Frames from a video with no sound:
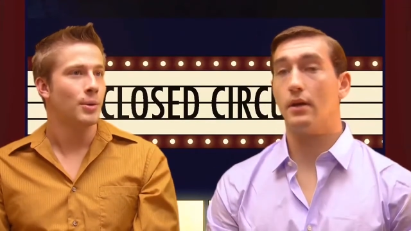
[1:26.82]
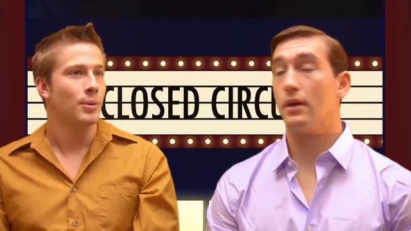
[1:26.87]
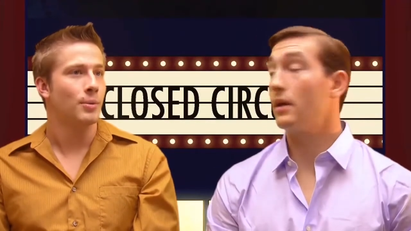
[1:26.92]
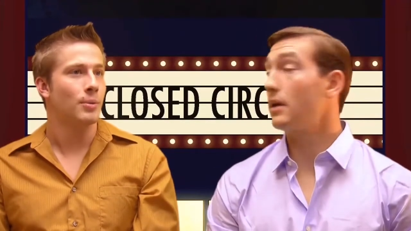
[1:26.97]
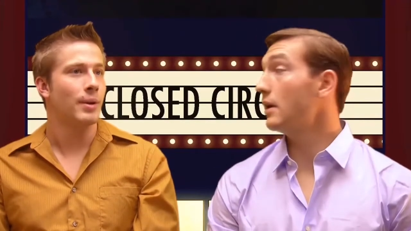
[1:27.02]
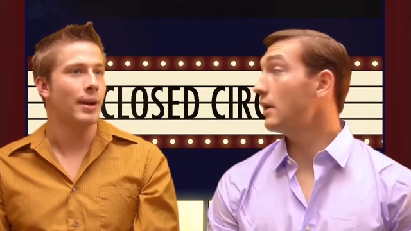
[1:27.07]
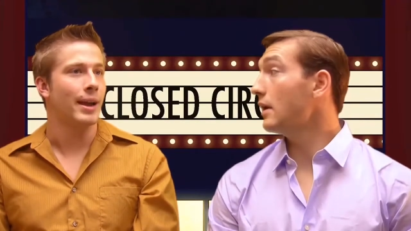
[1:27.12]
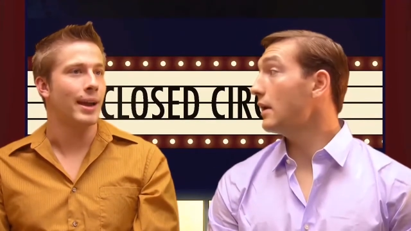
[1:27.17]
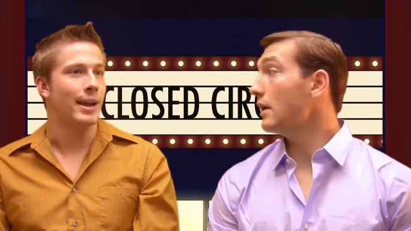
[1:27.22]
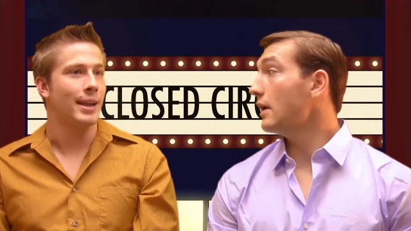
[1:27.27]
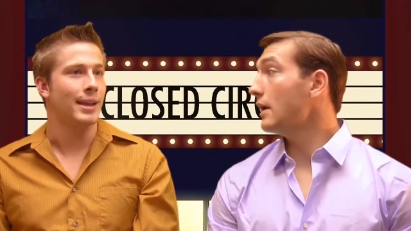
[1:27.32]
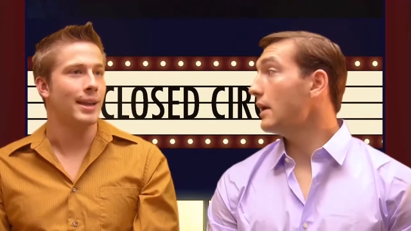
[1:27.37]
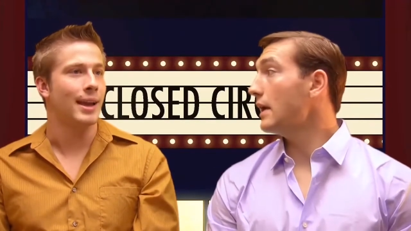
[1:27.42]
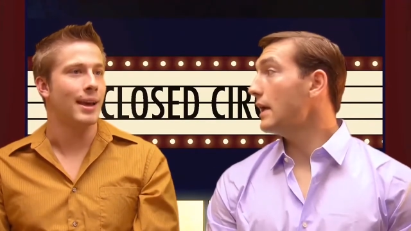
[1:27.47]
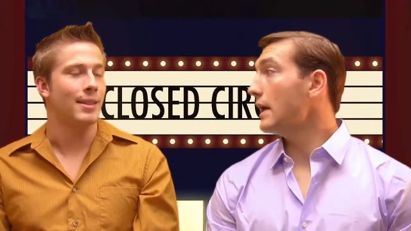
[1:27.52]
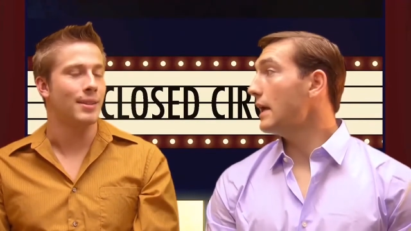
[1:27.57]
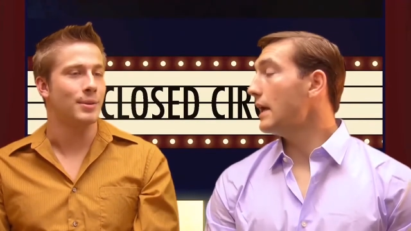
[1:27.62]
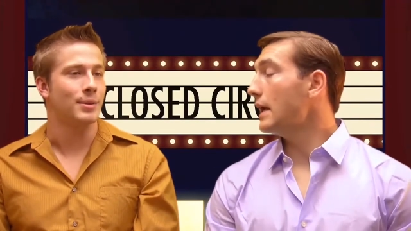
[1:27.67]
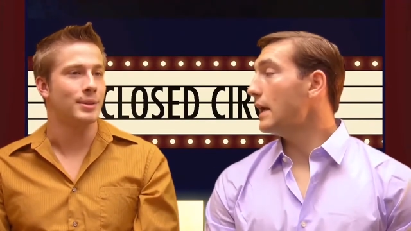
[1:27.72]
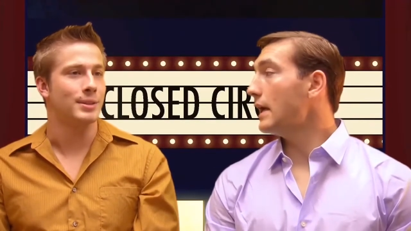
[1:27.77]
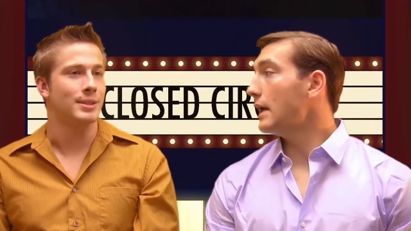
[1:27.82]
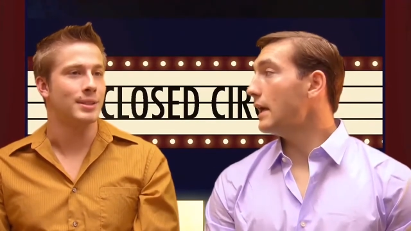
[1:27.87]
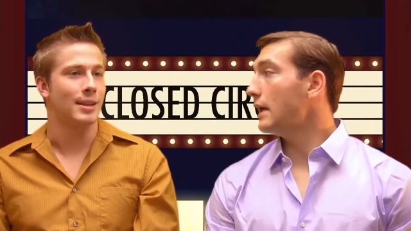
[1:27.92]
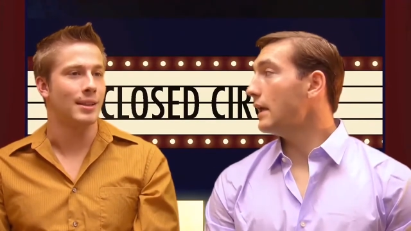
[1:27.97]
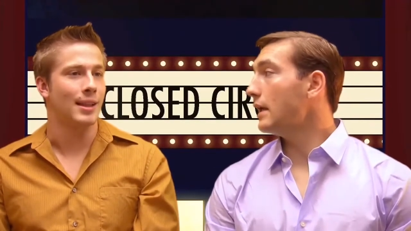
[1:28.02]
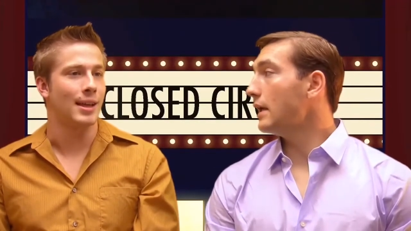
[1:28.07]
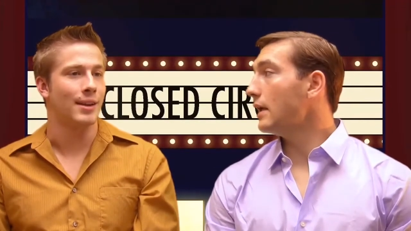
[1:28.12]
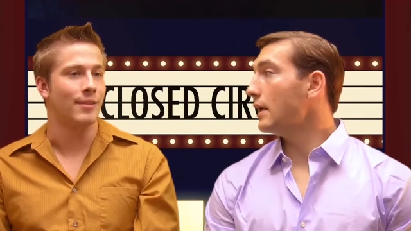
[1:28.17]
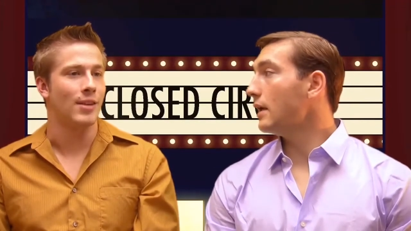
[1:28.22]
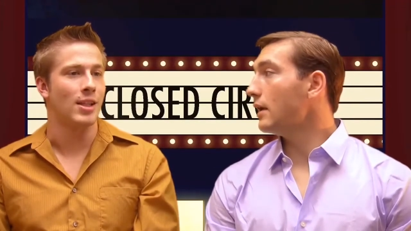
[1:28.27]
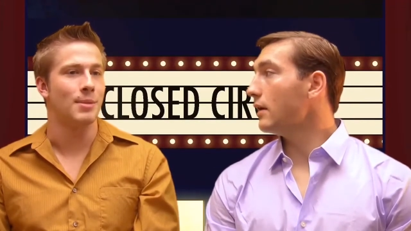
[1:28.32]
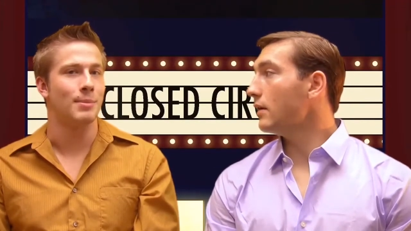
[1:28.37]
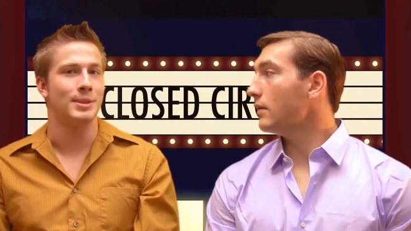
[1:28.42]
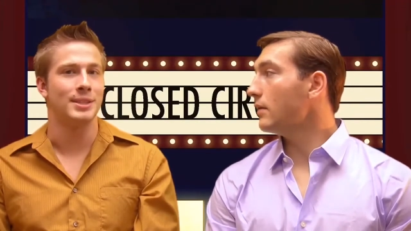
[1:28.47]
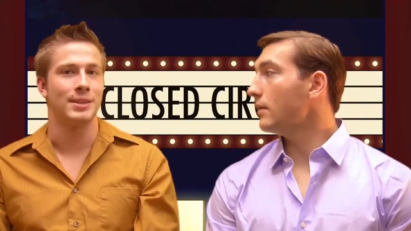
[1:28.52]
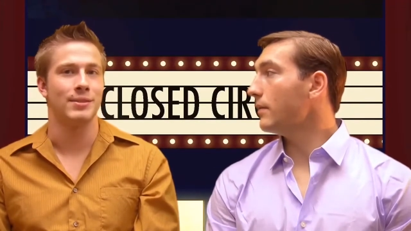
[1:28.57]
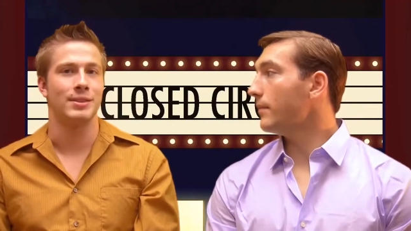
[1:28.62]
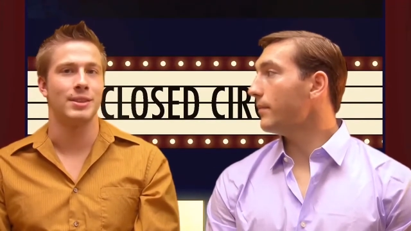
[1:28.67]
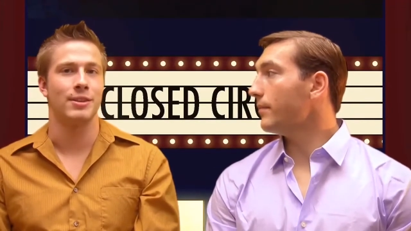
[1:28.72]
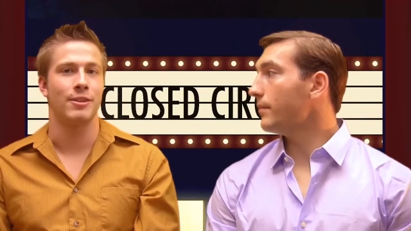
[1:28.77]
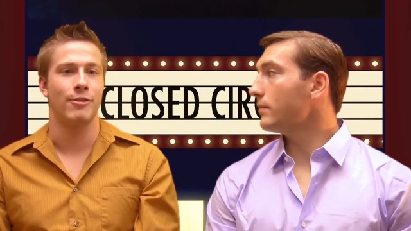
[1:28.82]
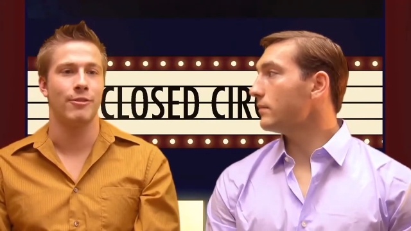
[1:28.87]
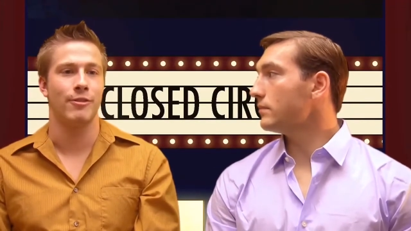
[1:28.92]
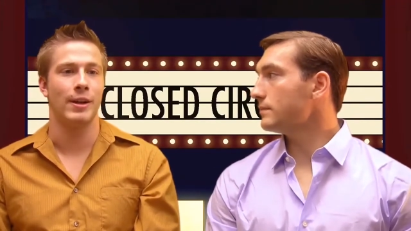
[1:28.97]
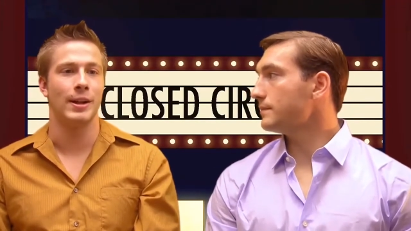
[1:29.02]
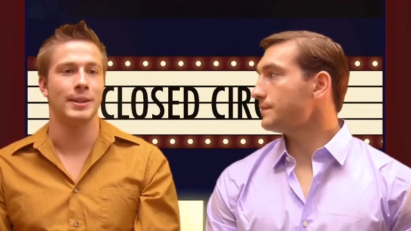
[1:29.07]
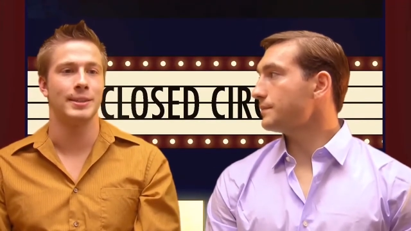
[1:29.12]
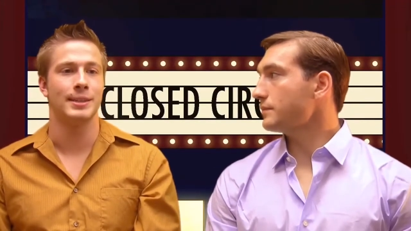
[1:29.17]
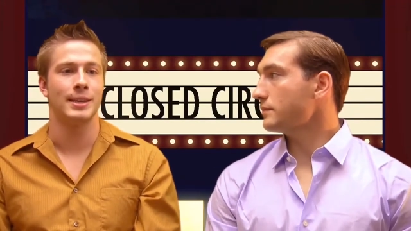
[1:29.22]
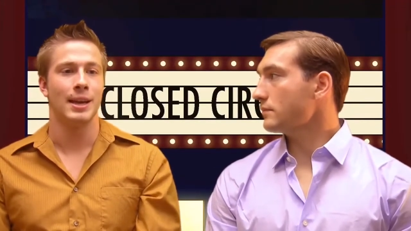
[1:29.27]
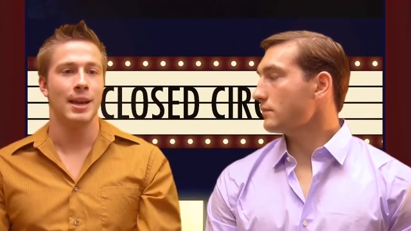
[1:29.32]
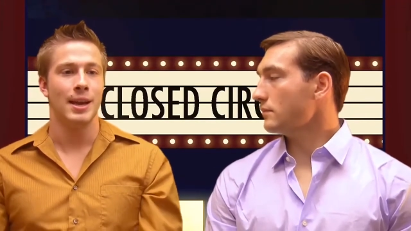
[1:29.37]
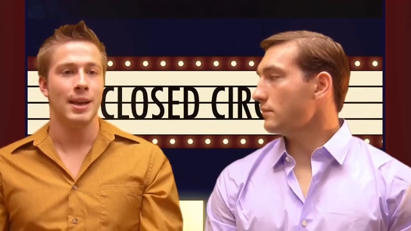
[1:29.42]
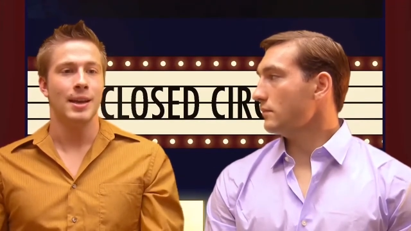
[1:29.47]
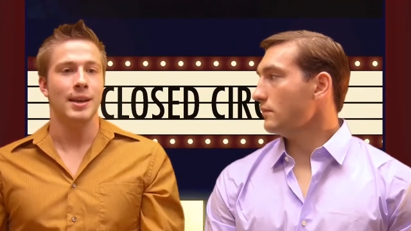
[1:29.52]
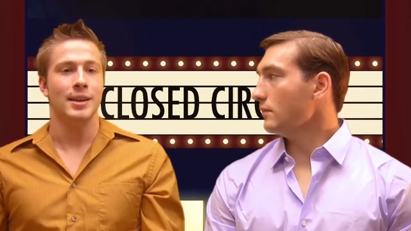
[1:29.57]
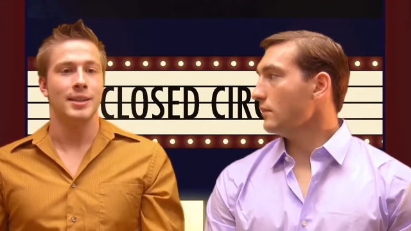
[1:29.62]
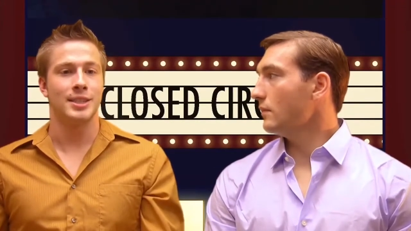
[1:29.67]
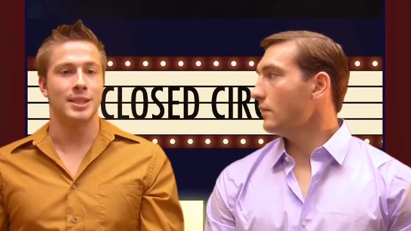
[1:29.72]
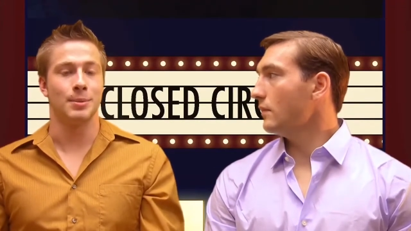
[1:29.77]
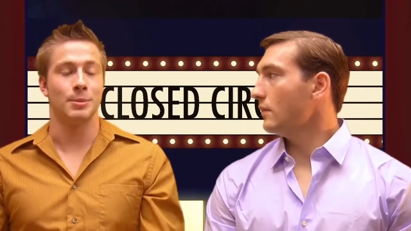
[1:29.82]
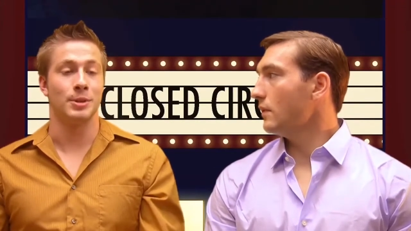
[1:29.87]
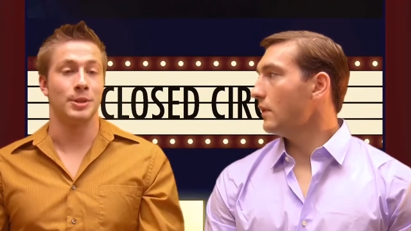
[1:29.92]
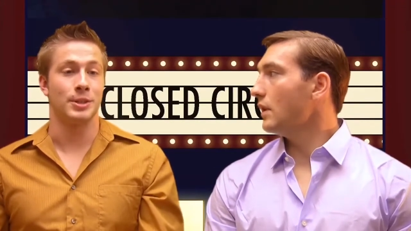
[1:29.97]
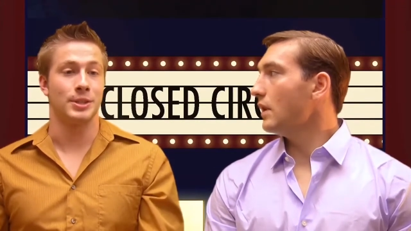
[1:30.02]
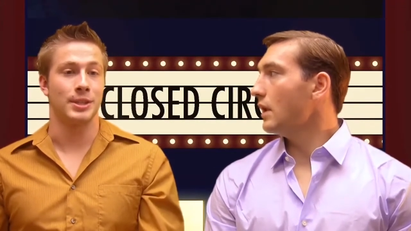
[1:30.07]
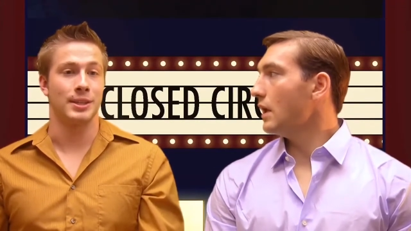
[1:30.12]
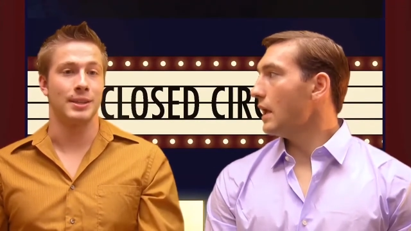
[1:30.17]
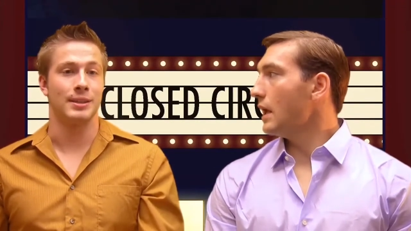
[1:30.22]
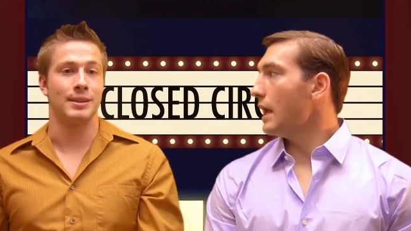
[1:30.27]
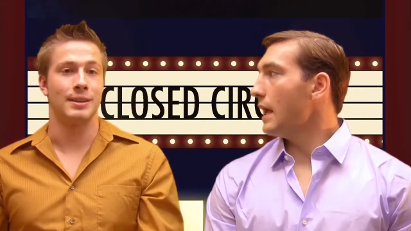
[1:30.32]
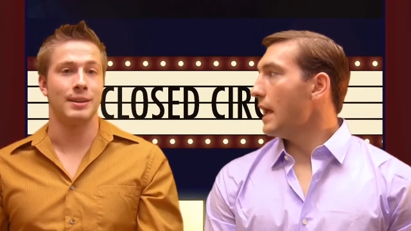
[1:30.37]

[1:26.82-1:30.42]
Speaker 1: Right, yeah, there was a lot of elements of it that felt similar to